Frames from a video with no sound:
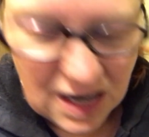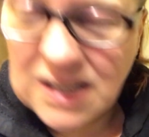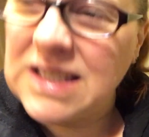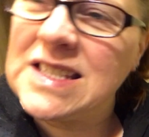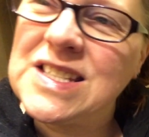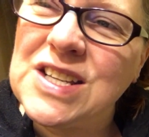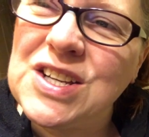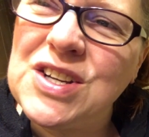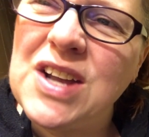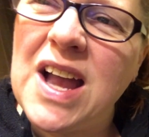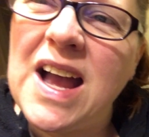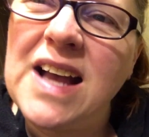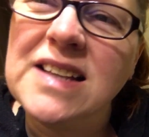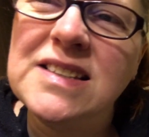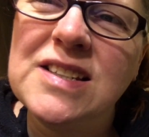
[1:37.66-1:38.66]
I still
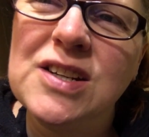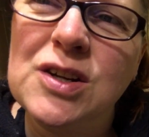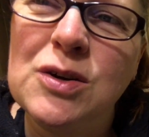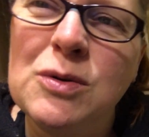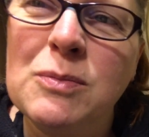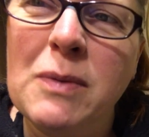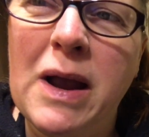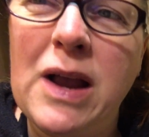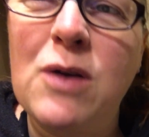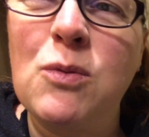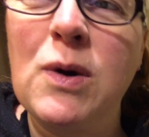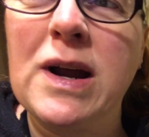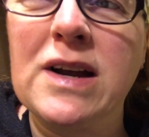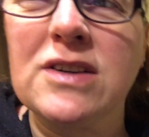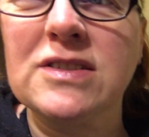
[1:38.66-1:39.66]
had to, Mike
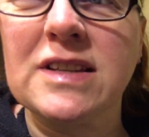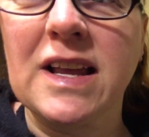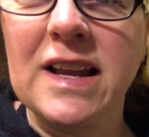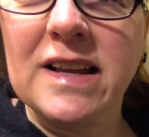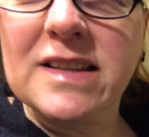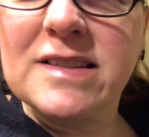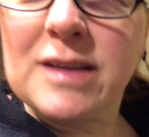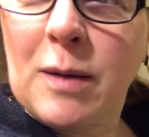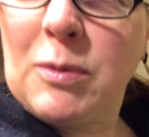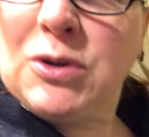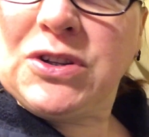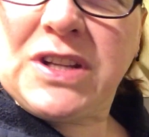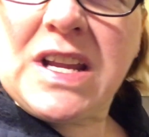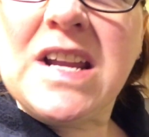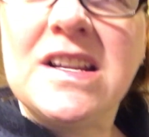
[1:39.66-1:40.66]
wears like double
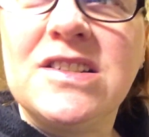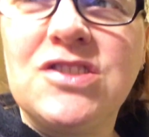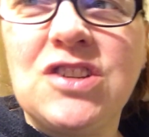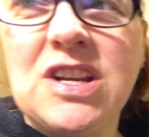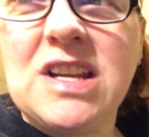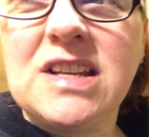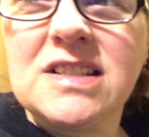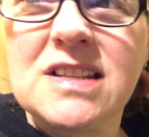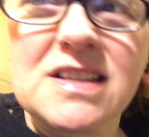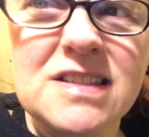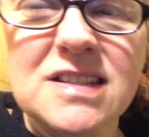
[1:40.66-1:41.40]
knee jeans and